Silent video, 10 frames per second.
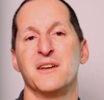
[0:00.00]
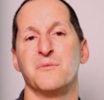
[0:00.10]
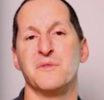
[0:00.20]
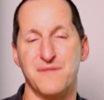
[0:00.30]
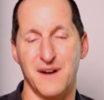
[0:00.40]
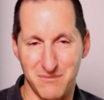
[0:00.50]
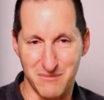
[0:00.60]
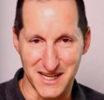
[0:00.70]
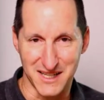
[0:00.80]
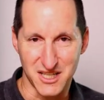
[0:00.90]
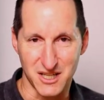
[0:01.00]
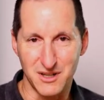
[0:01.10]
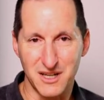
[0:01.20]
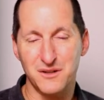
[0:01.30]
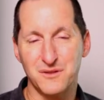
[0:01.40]
We find bad
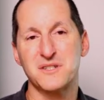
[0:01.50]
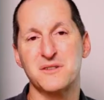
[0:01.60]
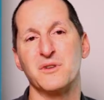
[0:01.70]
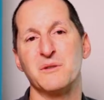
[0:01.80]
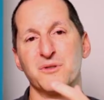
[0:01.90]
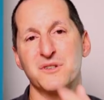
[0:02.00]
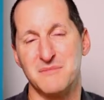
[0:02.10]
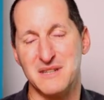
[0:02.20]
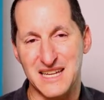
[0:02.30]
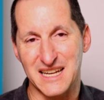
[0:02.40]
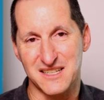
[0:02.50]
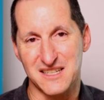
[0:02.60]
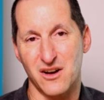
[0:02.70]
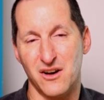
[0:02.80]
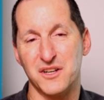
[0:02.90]
SQLs, we put some indexes
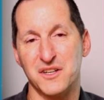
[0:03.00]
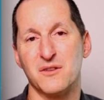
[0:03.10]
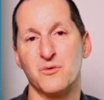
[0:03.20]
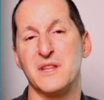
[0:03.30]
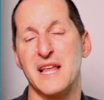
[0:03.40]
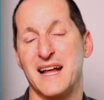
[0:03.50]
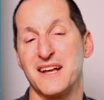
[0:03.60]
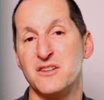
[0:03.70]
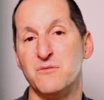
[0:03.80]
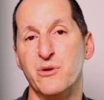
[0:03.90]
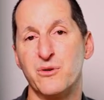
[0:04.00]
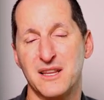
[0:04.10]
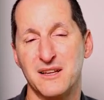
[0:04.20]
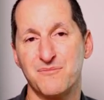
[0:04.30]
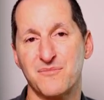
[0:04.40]
on without actually building
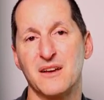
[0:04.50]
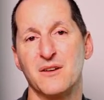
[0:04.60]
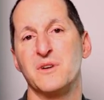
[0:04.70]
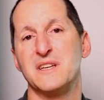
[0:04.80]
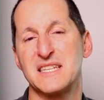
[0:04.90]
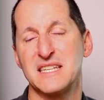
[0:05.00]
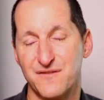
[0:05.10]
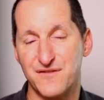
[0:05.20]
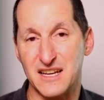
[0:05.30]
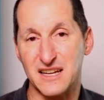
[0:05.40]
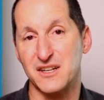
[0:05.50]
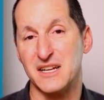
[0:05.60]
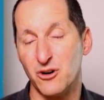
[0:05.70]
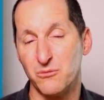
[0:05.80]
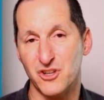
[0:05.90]
them. We see if they're going to
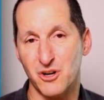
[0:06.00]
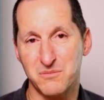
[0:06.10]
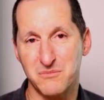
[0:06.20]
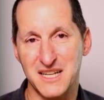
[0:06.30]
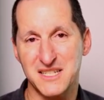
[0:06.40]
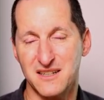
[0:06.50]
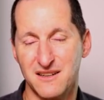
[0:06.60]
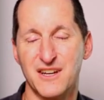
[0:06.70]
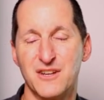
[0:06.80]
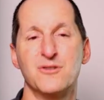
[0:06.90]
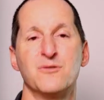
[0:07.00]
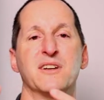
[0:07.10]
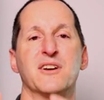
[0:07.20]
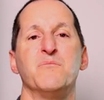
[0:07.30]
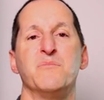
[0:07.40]
help the optimizer. If they do, we
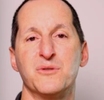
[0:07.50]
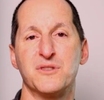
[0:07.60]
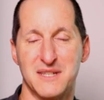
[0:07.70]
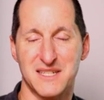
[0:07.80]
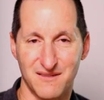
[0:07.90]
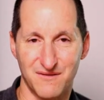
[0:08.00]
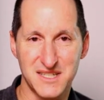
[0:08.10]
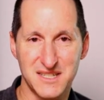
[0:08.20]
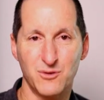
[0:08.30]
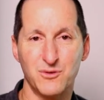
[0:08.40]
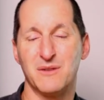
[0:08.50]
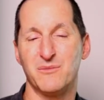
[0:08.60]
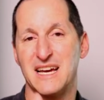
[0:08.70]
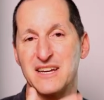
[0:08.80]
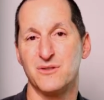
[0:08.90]
go build them as invisible. Then we
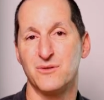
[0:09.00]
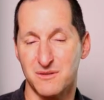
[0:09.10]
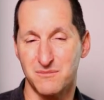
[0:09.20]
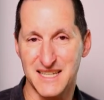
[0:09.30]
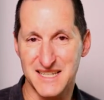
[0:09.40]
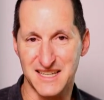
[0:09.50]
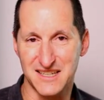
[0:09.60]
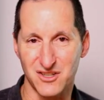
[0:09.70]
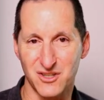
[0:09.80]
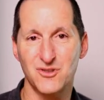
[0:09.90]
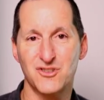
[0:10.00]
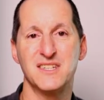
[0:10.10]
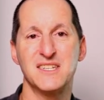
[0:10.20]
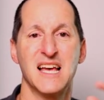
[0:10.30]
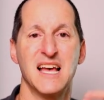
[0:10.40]
actually do some test
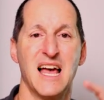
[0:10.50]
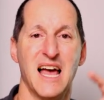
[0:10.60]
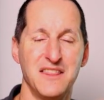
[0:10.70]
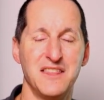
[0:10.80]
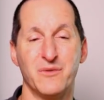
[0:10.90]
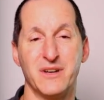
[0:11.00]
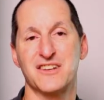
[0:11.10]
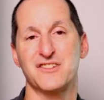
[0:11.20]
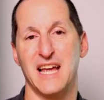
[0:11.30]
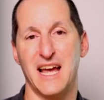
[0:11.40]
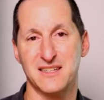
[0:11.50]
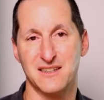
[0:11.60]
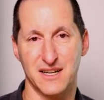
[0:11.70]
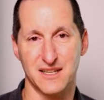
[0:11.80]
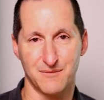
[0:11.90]
executions, and then we actually
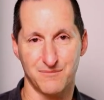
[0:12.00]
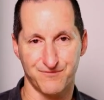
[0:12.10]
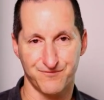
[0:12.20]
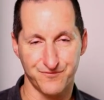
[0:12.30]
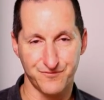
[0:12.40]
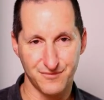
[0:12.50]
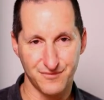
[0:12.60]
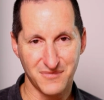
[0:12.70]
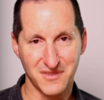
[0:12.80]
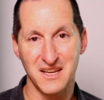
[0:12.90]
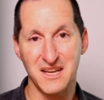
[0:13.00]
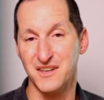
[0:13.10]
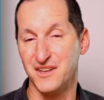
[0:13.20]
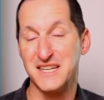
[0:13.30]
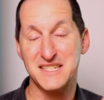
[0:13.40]
activate
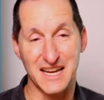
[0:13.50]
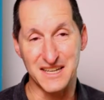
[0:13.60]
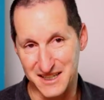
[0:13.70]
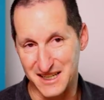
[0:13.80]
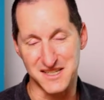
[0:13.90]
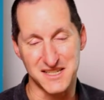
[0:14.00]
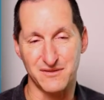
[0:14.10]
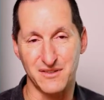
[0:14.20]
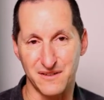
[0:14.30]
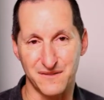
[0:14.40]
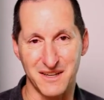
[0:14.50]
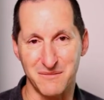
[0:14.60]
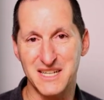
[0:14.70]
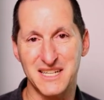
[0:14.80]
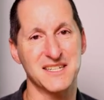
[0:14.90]
them. And it does this every 15
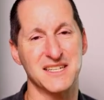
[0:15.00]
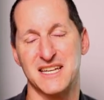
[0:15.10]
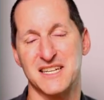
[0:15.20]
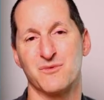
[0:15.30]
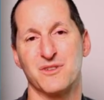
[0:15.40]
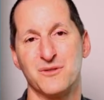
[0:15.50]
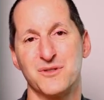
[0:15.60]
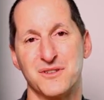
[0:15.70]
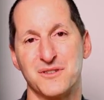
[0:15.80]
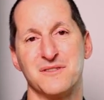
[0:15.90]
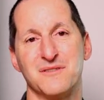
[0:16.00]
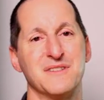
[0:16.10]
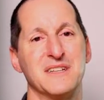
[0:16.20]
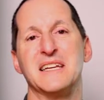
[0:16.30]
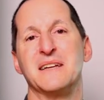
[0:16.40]
minutes. It does it with all sorts of
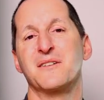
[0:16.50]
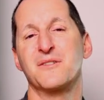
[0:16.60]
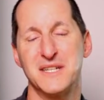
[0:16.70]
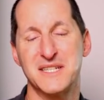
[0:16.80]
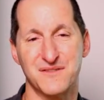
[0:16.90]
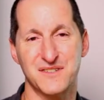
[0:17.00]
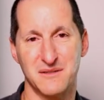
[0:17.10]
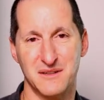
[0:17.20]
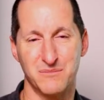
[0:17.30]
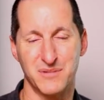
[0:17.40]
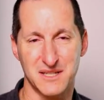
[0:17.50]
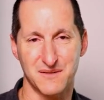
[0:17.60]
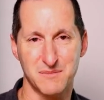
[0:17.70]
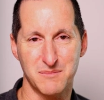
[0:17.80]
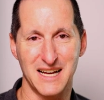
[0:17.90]
impressive
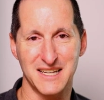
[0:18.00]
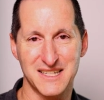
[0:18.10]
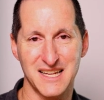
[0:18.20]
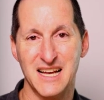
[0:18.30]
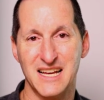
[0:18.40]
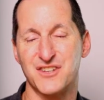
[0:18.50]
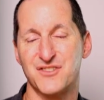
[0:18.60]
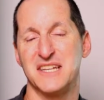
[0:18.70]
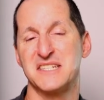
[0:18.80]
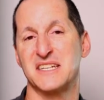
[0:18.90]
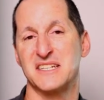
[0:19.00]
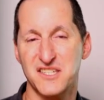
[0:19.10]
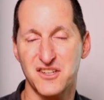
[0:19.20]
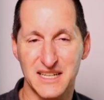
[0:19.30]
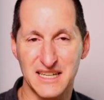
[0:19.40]
smarts. It tries to
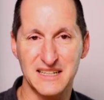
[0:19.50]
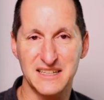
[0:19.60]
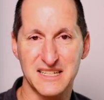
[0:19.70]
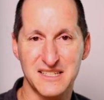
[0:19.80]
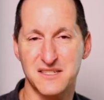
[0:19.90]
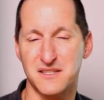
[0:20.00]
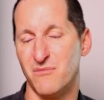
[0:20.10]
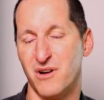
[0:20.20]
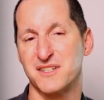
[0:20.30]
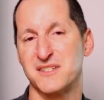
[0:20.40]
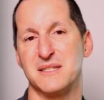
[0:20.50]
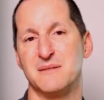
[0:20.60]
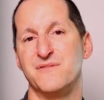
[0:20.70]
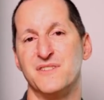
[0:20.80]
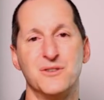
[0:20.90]
consolidate indexes. It monitors them
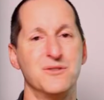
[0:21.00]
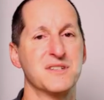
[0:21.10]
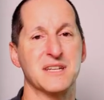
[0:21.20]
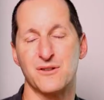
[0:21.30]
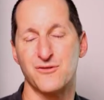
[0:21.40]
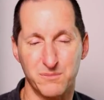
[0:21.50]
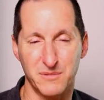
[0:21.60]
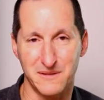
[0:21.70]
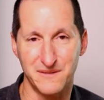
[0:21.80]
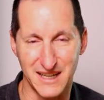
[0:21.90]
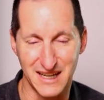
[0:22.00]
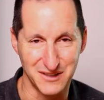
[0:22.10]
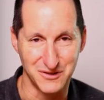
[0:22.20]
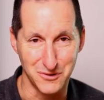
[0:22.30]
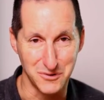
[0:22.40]
for use. It'll drop them if they're
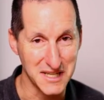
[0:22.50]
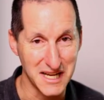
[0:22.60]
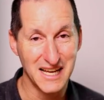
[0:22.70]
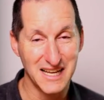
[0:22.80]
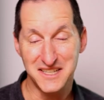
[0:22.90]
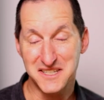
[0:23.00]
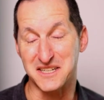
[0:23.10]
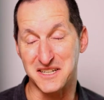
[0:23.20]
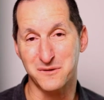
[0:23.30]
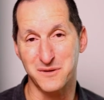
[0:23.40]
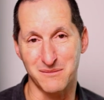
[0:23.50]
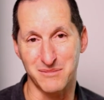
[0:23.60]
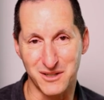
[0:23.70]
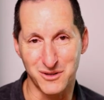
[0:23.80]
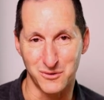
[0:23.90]
unused. It's an incredibly
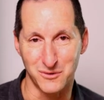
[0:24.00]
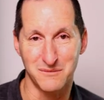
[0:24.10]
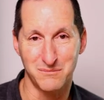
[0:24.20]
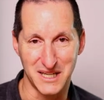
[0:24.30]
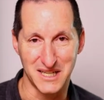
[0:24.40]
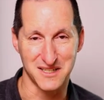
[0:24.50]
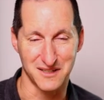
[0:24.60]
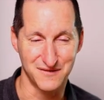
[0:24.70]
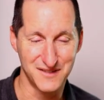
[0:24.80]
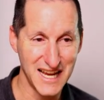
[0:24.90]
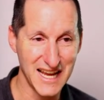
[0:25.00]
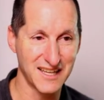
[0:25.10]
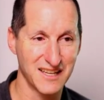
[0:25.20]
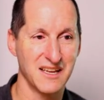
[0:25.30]
cool piece of tech.